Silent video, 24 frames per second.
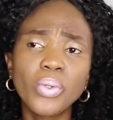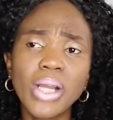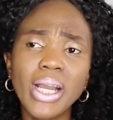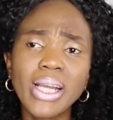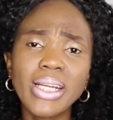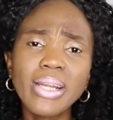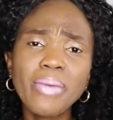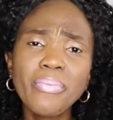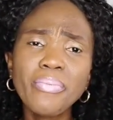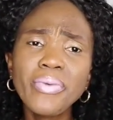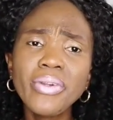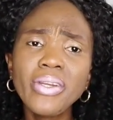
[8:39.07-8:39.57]
And
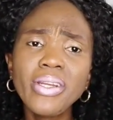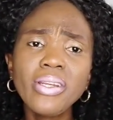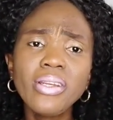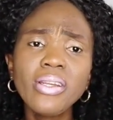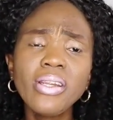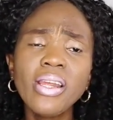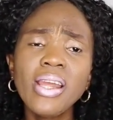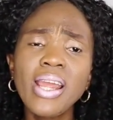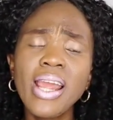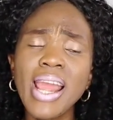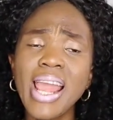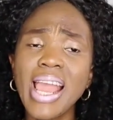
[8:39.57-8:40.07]
I'm really
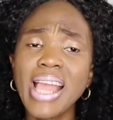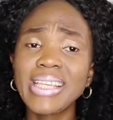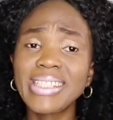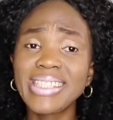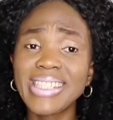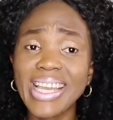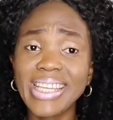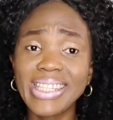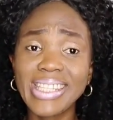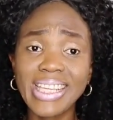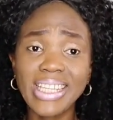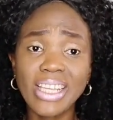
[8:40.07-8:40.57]

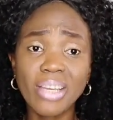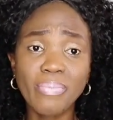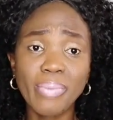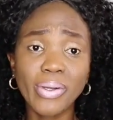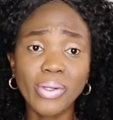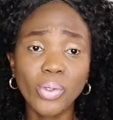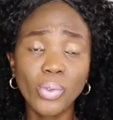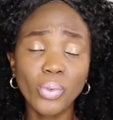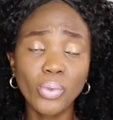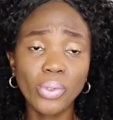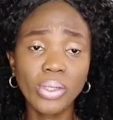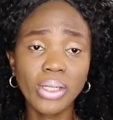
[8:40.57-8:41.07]
excited about
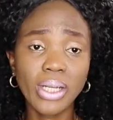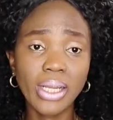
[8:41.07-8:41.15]
it.